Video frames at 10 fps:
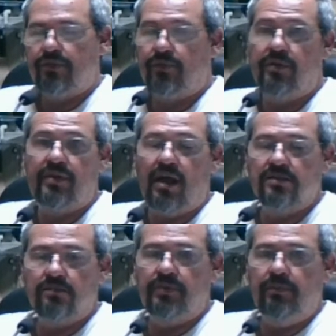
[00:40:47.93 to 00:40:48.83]

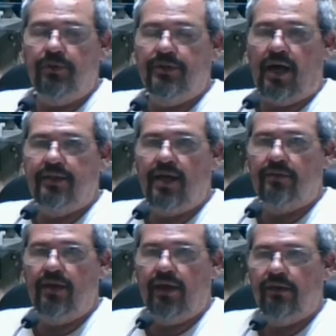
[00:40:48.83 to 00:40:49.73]
3,000 people died
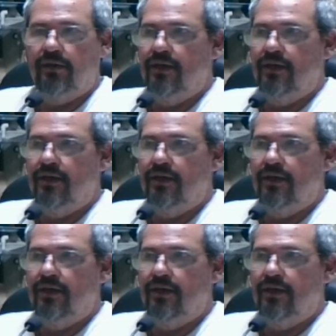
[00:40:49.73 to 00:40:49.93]
that day.